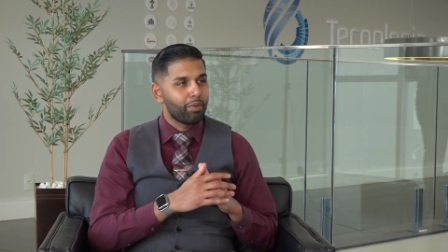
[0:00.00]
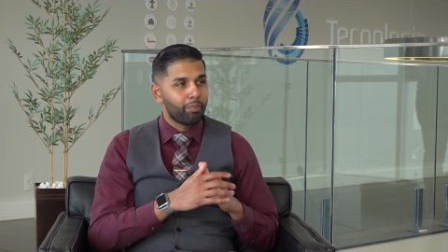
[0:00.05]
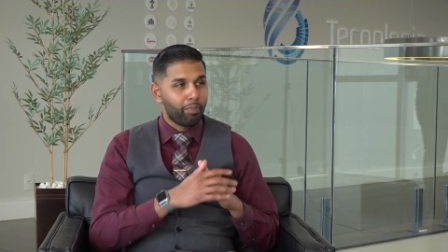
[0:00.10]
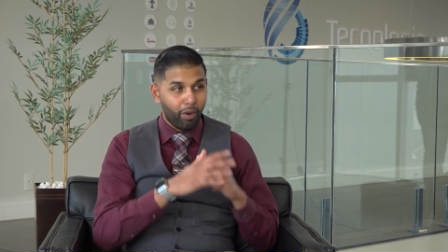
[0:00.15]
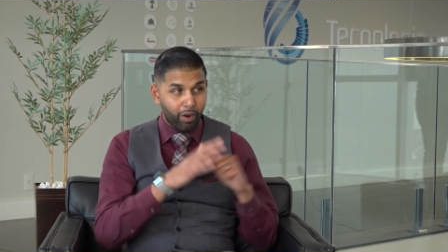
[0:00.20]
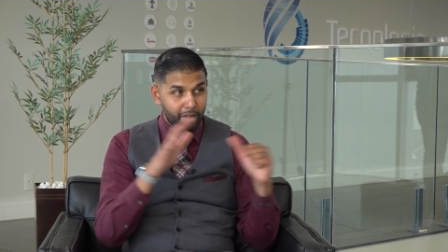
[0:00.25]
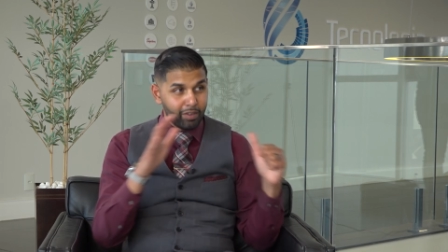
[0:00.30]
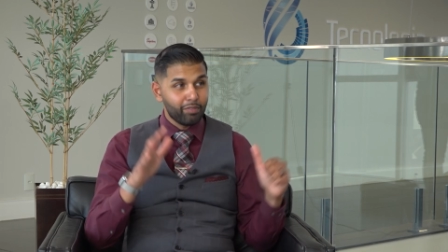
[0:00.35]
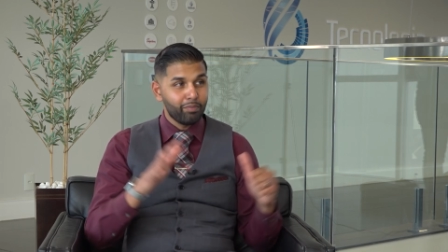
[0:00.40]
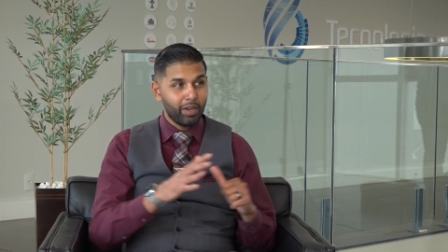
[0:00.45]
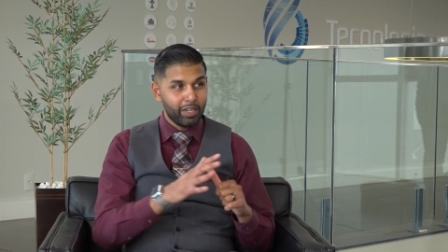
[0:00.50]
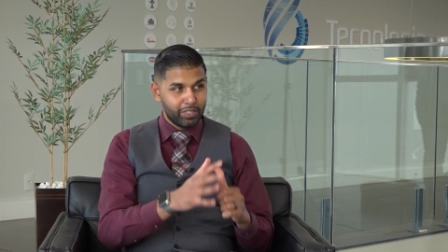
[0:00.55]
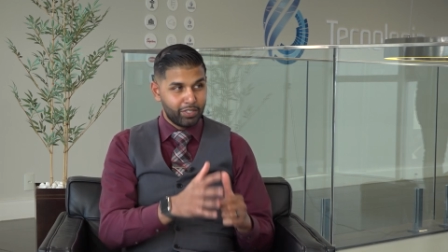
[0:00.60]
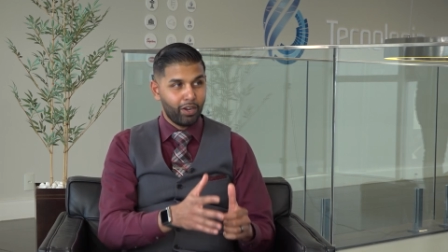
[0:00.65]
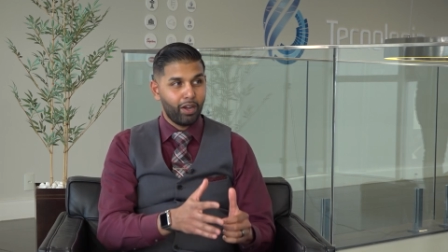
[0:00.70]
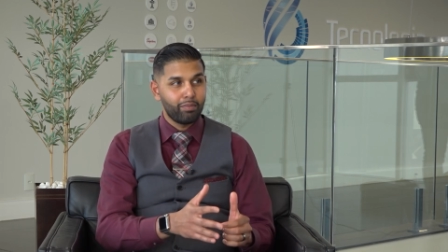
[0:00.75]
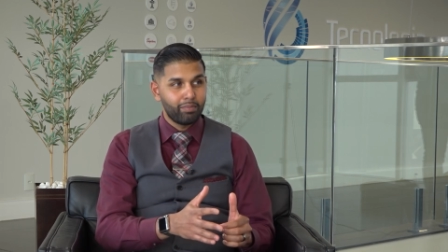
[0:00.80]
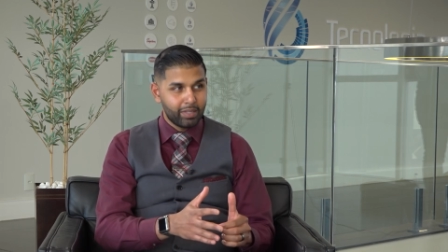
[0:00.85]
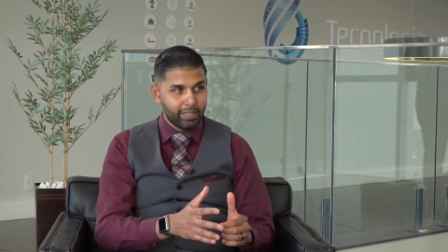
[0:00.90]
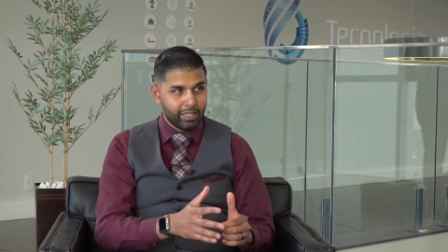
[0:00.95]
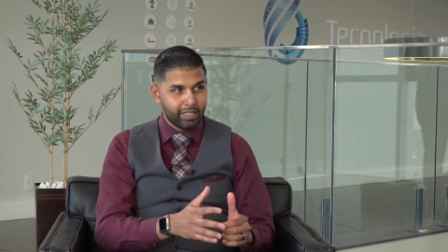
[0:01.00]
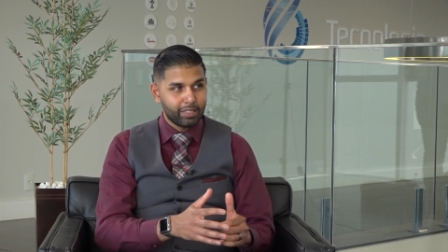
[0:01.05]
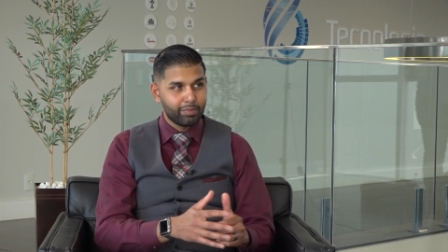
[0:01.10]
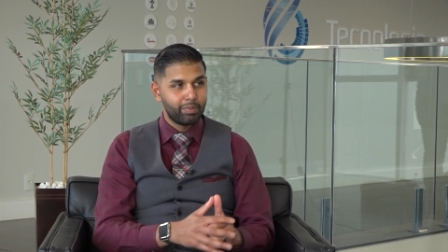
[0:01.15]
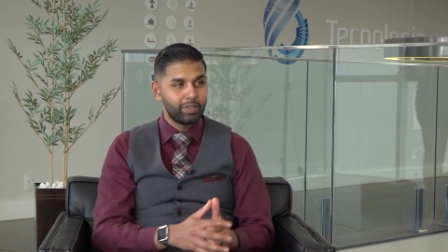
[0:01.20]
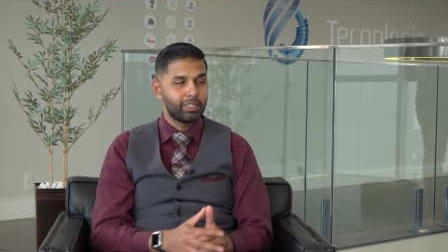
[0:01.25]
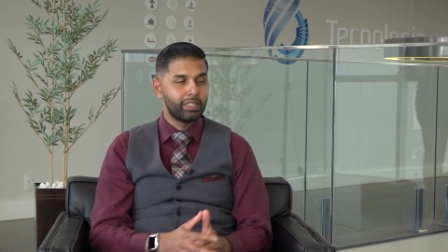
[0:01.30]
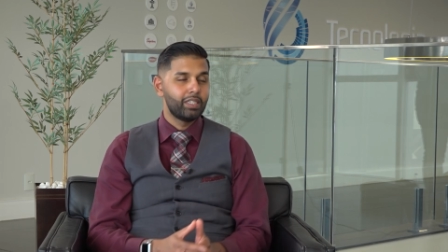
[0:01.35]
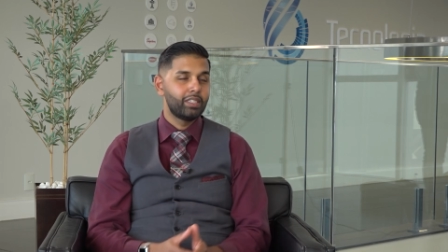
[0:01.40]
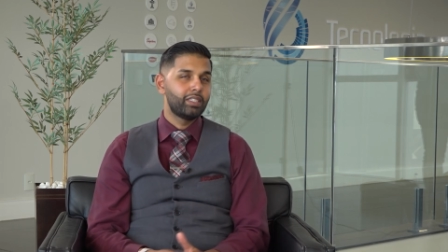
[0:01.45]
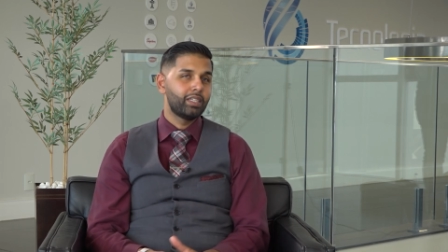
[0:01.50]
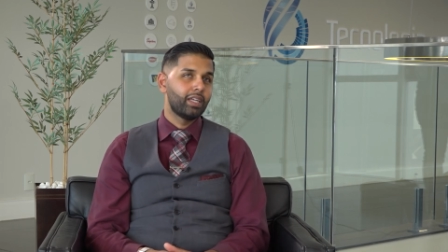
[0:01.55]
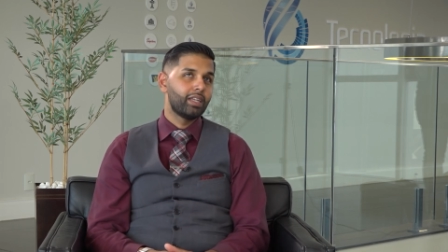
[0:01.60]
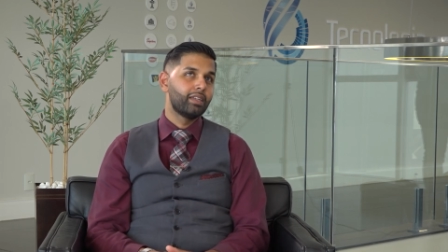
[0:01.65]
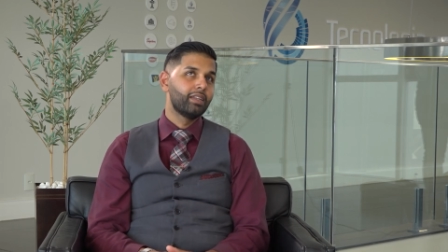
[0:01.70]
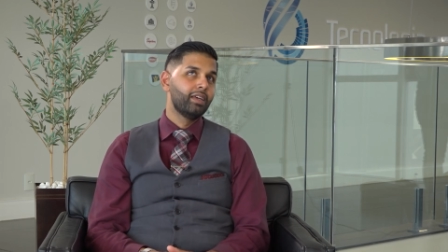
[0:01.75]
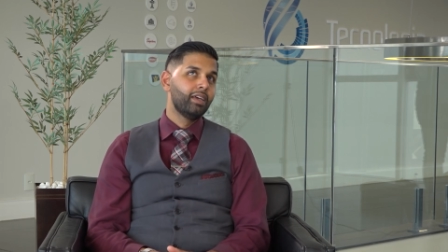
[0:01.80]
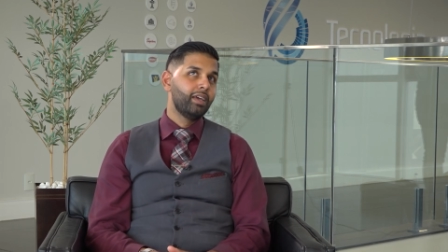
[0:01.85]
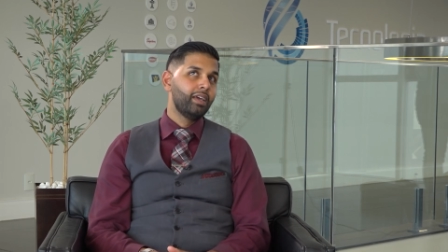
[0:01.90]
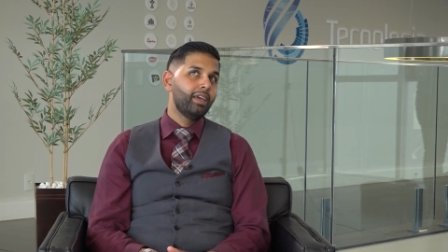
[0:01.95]
a part of my job in this position
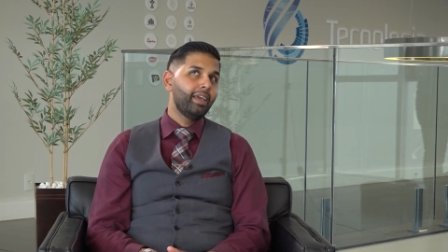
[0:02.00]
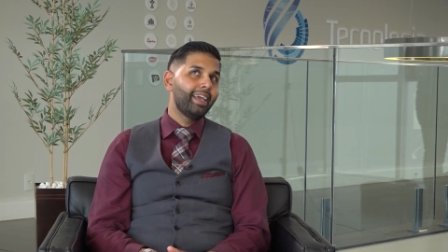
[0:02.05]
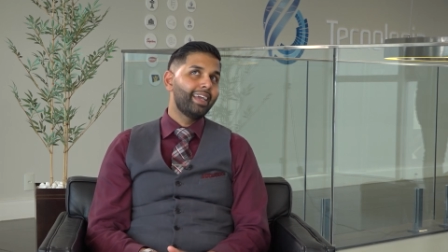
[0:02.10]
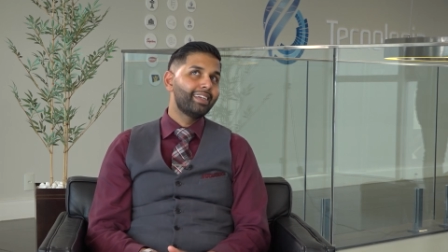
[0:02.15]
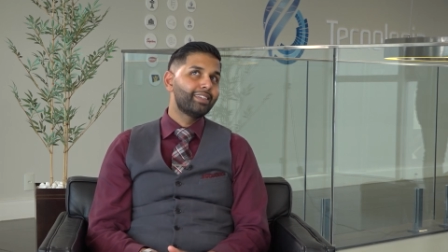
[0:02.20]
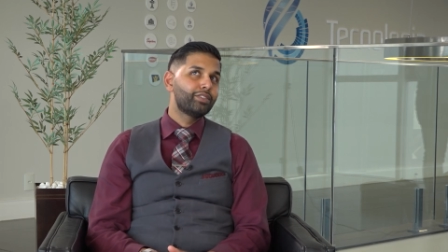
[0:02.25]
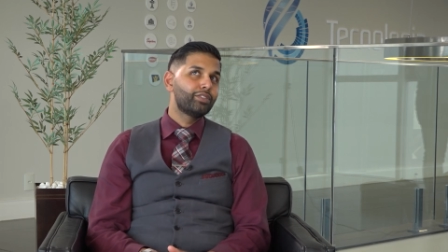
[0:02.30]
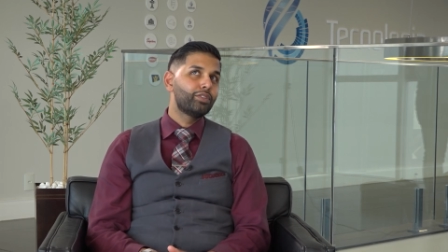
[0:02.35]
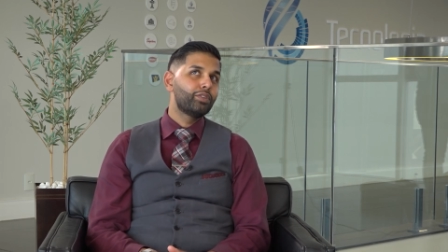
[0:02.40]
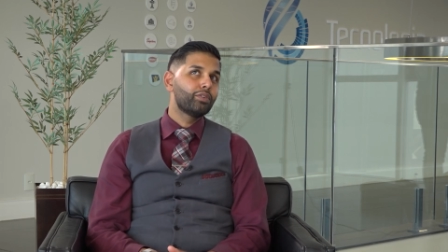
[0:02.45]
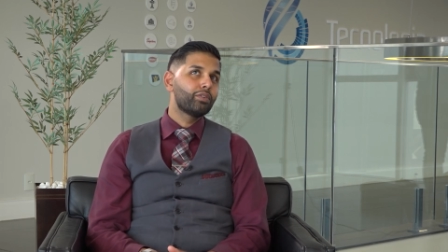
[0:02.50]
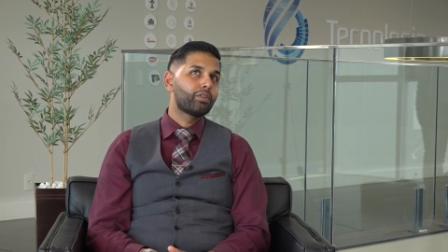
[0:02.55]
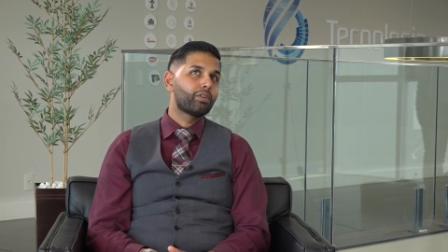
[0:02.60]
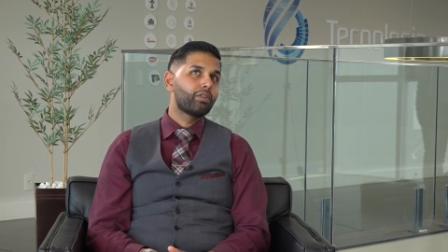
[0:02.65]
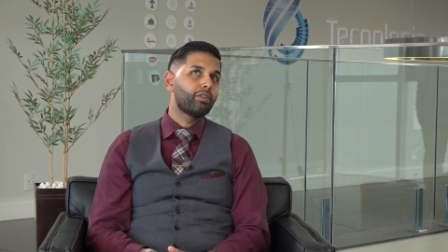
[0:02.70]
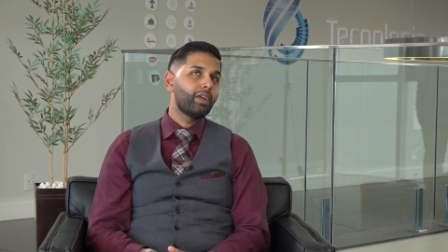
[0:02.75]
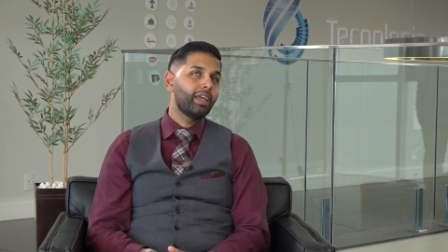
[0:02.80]
is to,